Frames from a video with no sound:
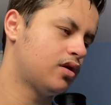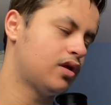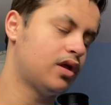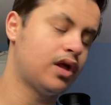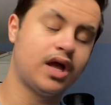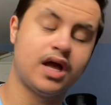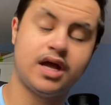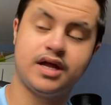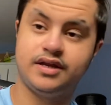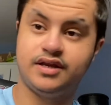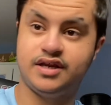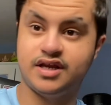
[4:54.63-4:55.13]

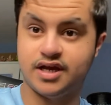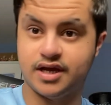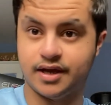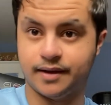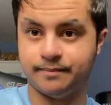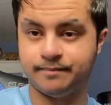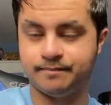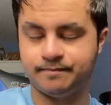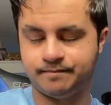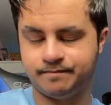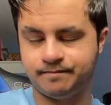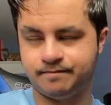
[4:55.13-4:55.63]
And yeah,
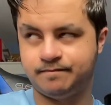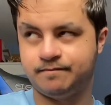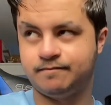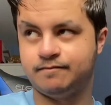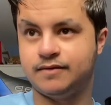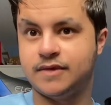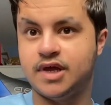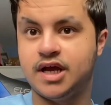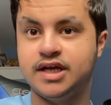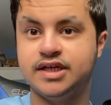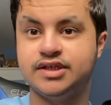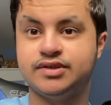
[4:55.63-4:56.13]

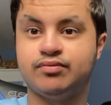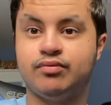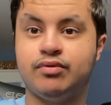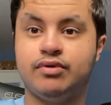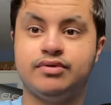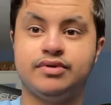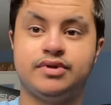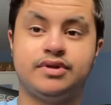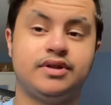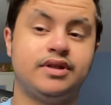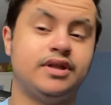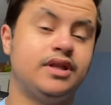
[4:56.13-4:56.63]
that is
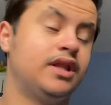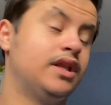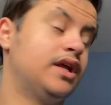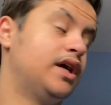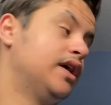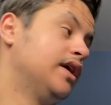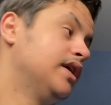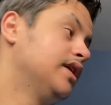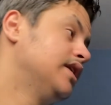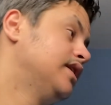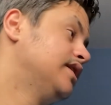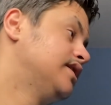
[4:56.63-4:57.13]
what,
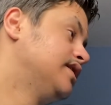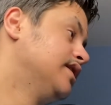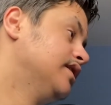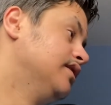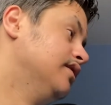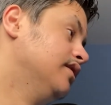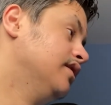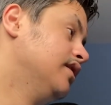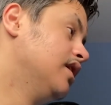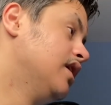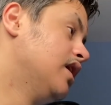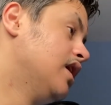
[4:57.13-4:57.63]
like,
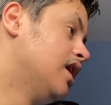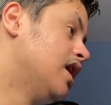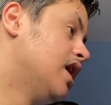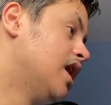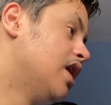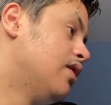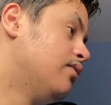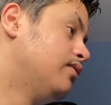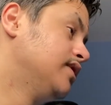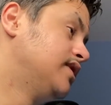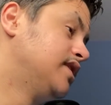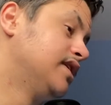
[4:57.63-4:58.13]
listen,
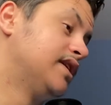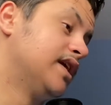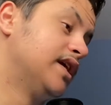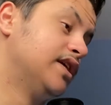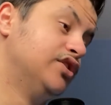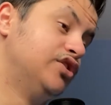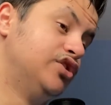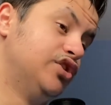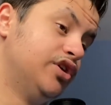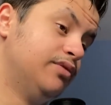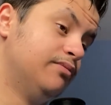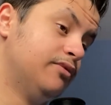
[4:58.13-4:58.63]
I wanted
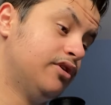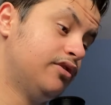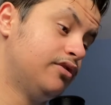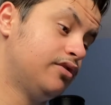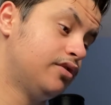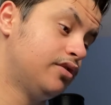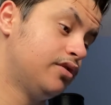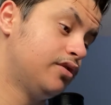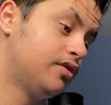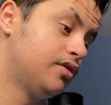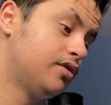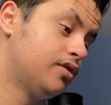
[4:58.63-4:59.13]
Danjuma.
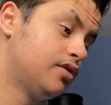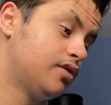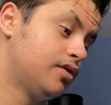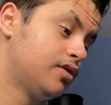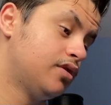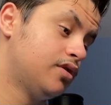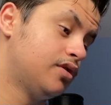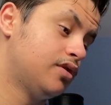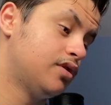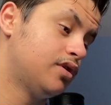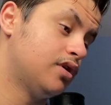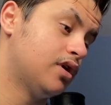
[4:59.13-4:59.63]

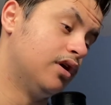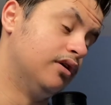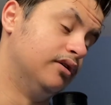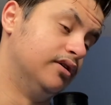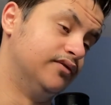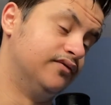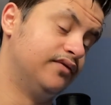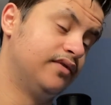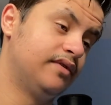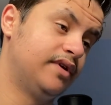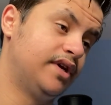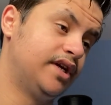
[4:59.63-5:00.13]
I was
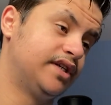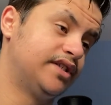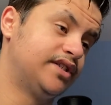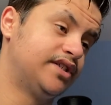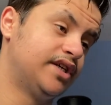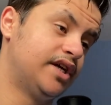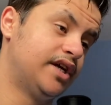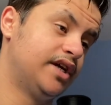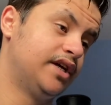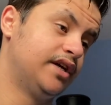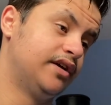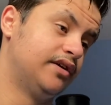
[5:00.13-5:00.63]
very
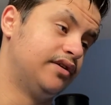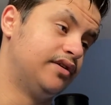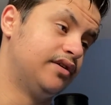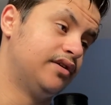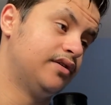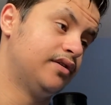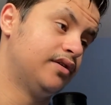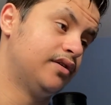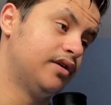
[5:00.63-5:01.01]
excited.